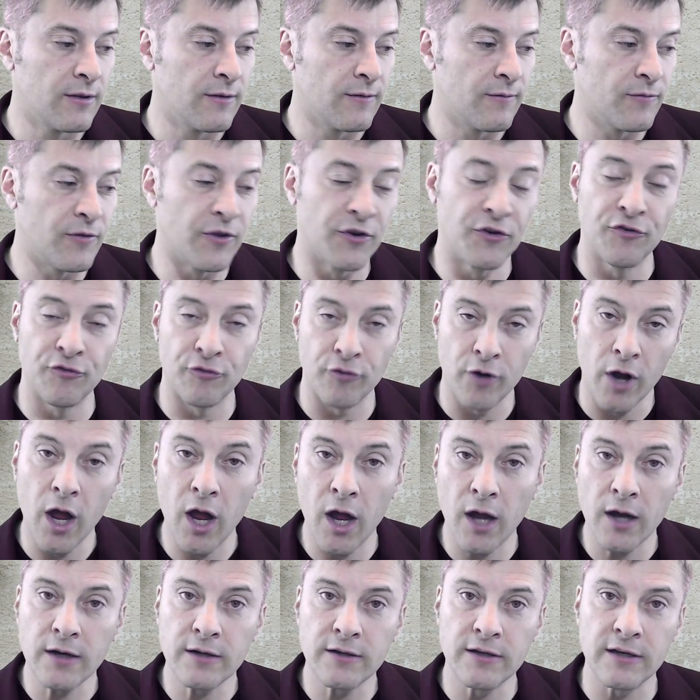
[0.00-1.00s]
the
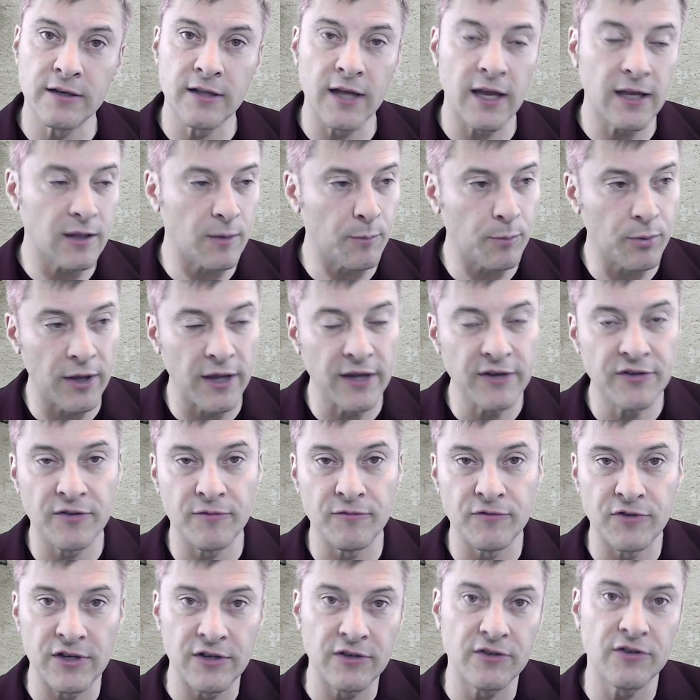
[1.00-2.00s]
drug to take the place of
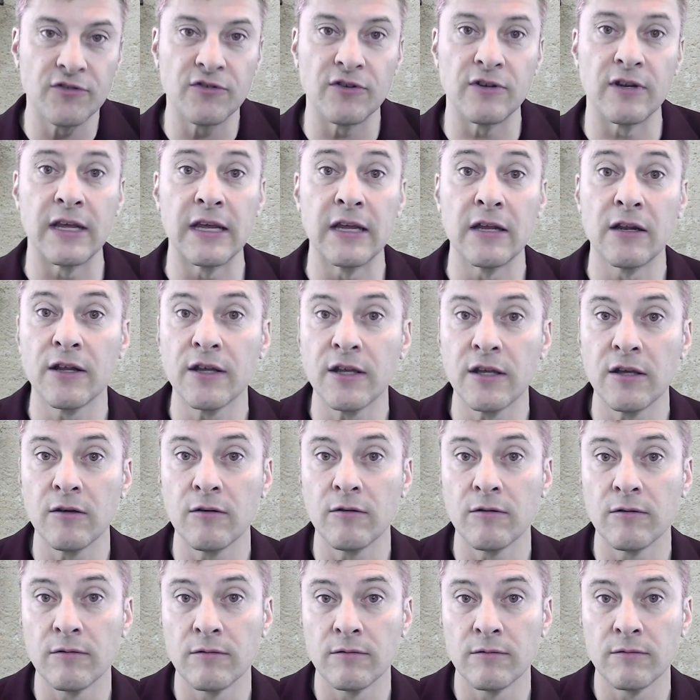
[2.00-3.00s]
Jesus in healing you?